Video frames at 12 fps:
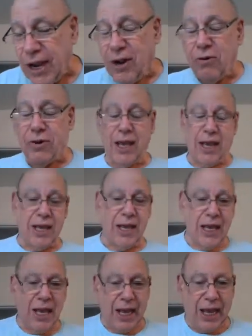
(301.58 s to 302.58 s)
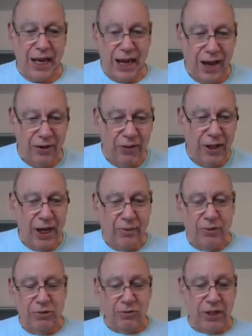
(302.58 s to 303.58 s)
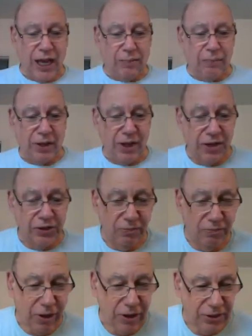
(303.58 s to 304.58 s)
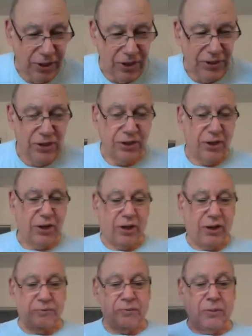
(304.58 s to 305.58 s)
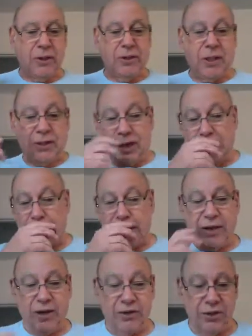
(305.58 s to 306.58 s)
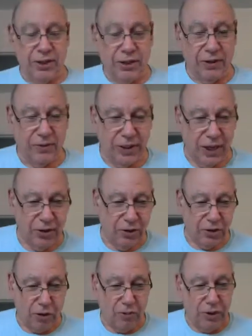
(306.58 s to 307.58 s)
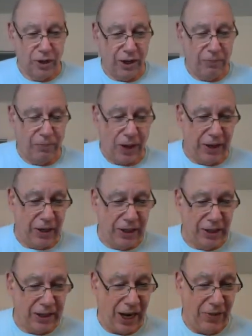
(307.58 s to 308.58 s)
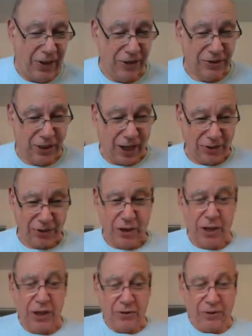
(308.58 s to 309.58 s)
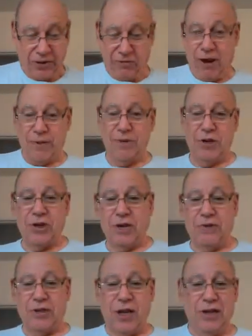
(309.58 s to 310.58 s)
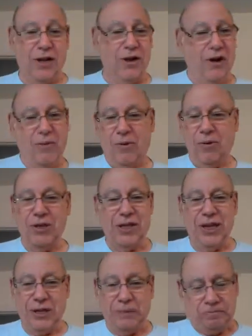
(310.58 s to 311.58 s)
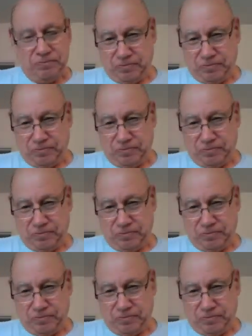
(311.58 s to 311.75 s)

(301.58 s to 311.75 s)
Okay. And now I'm going to do the application process. Take the application and I say, so you're going to pay $10,000. Can you write me a check for 10? I'm only kidding.